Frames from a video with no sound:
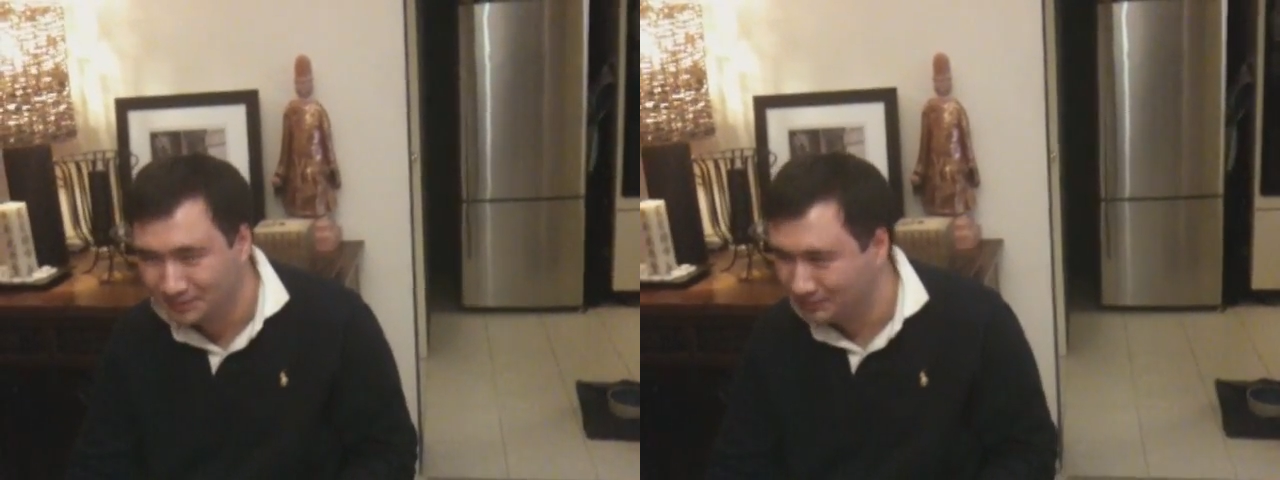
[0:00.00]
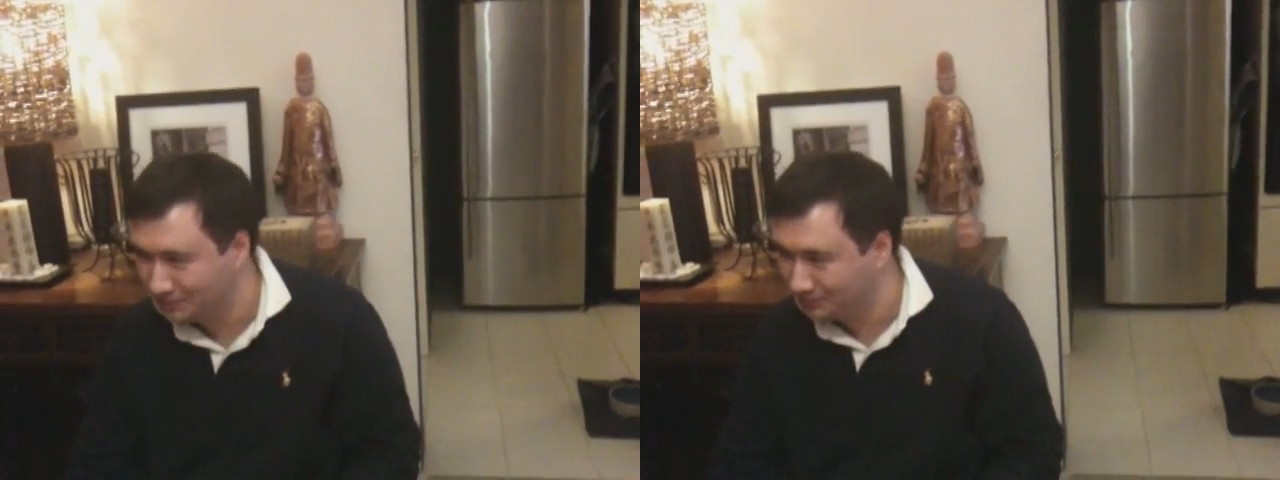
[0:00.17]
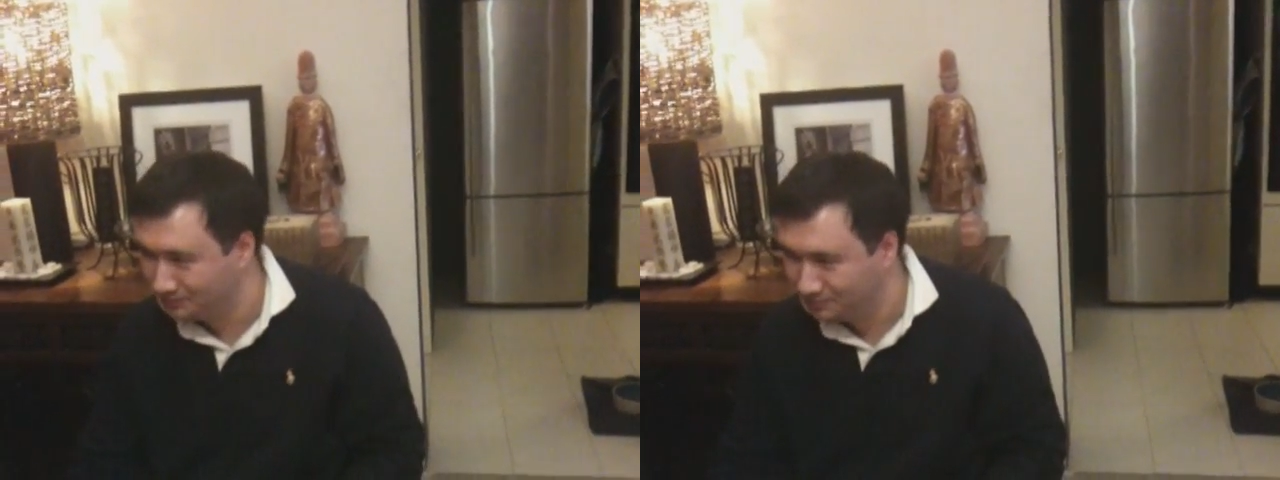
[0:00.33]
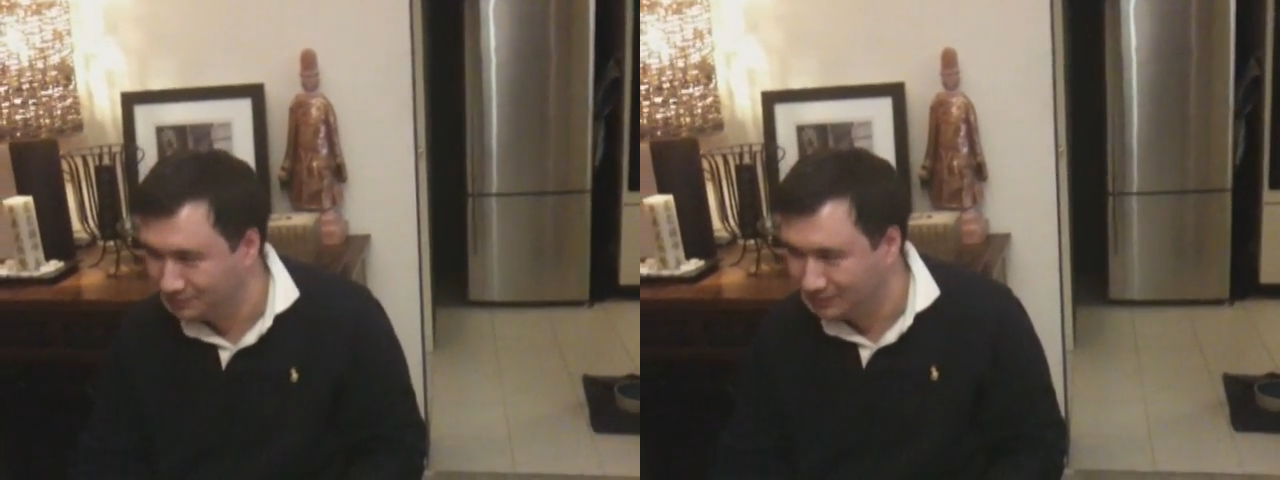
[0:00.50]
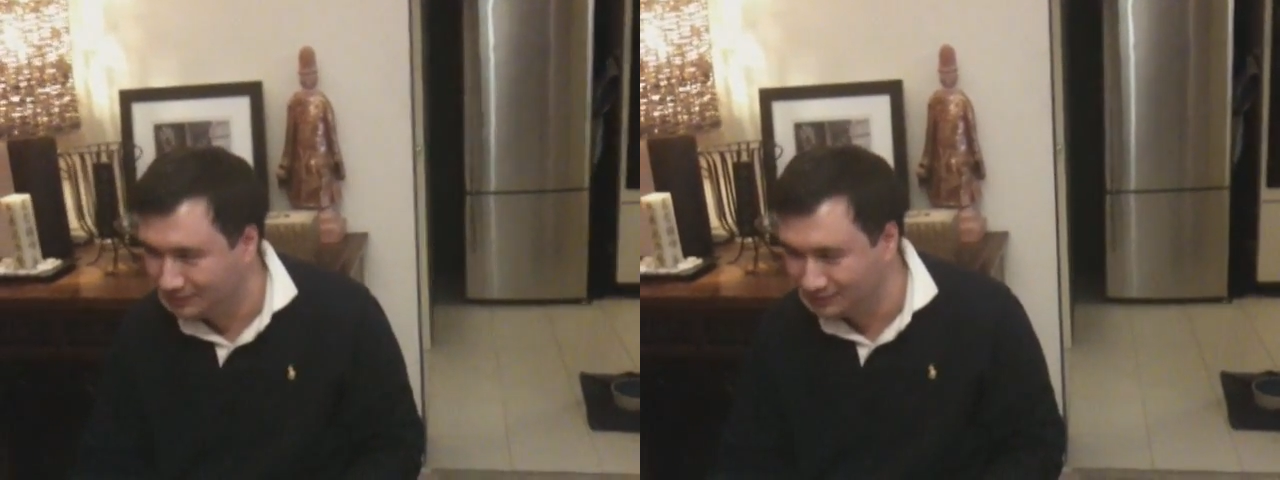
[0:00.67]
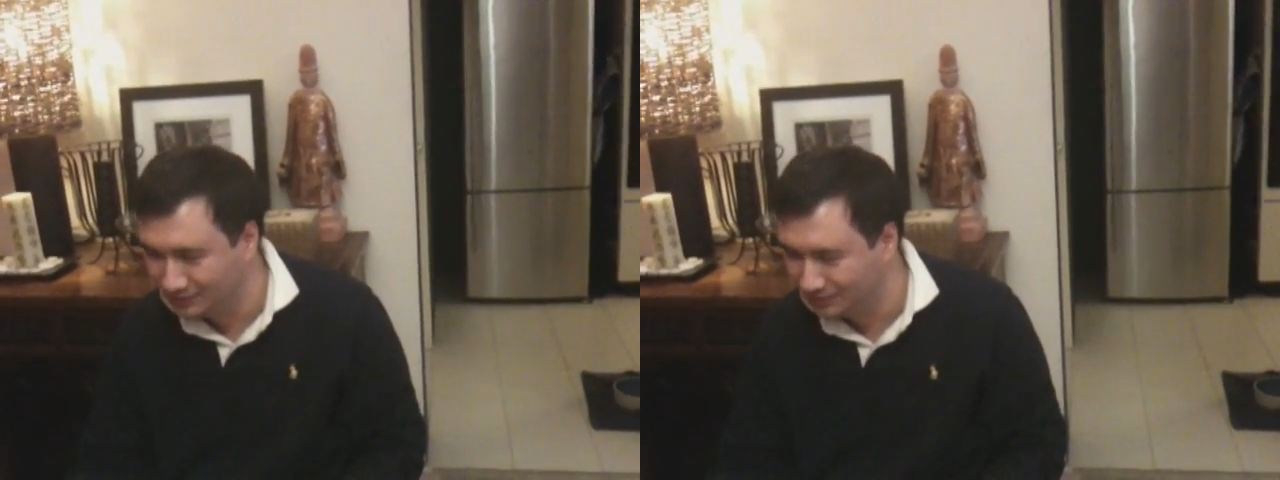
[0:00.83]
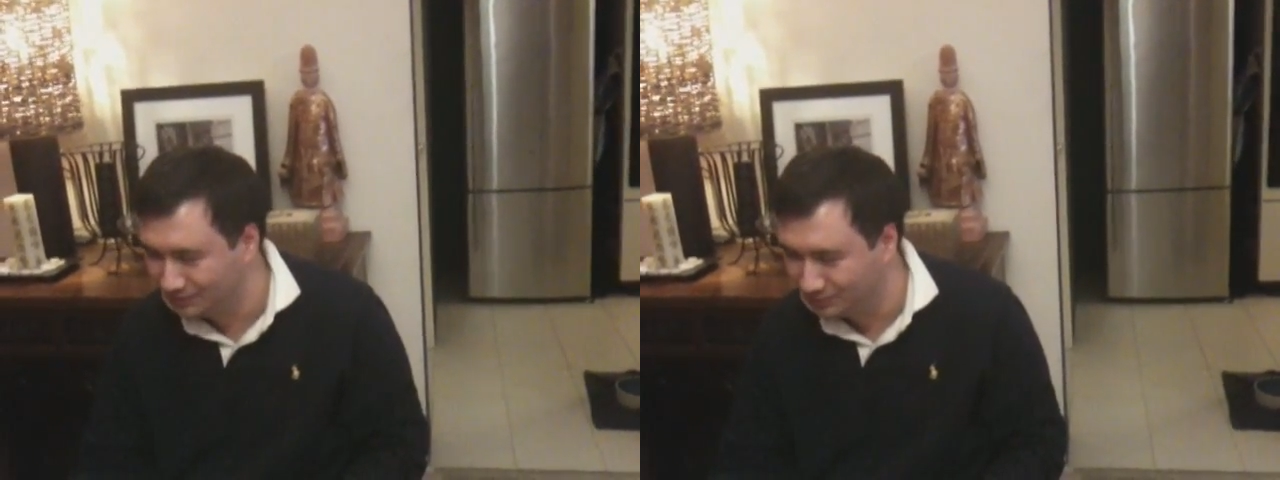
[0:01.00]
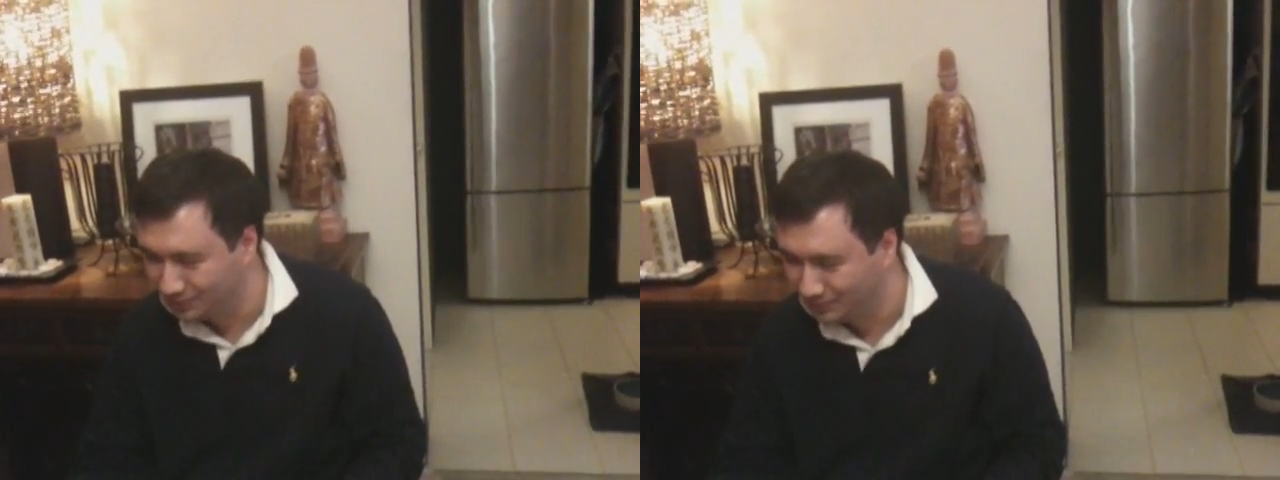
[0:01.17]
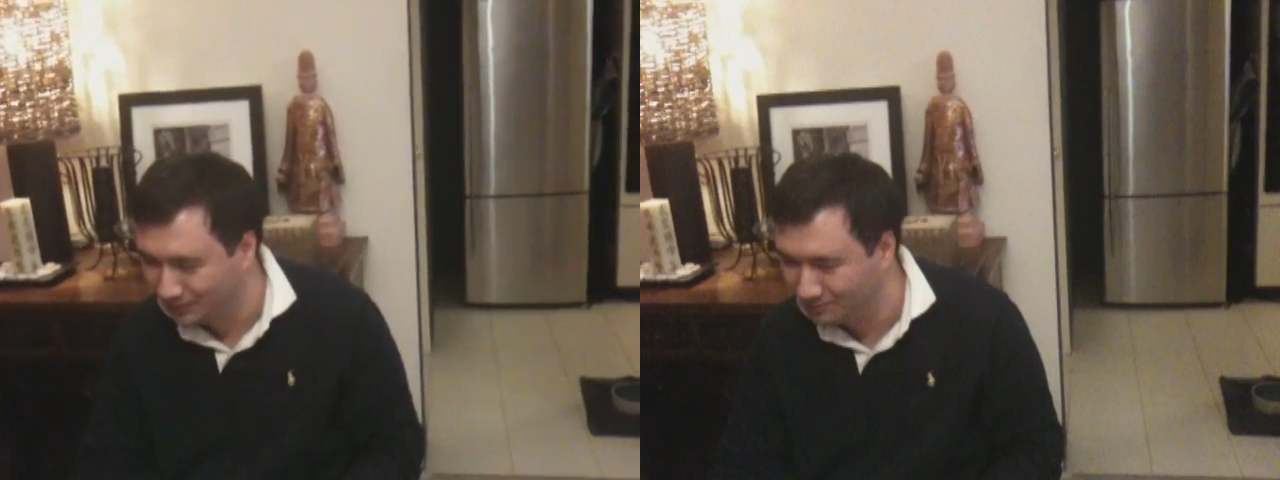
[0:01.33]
So that's essentially what it